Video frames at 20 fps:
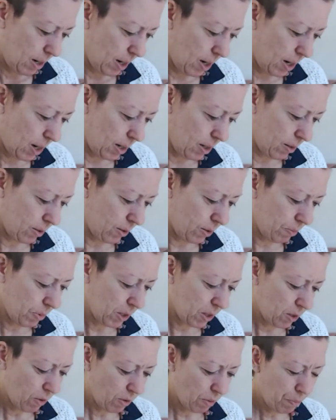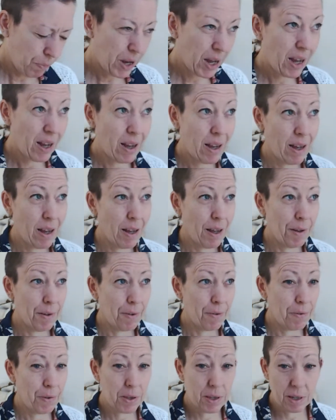And somebody sold a pair
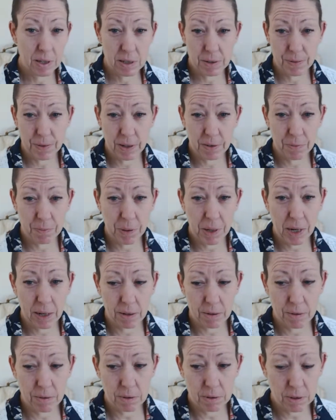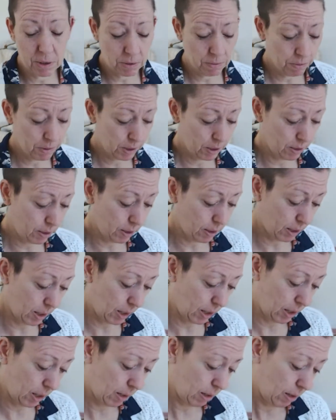for £35
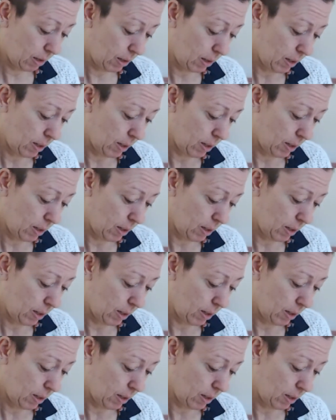recently.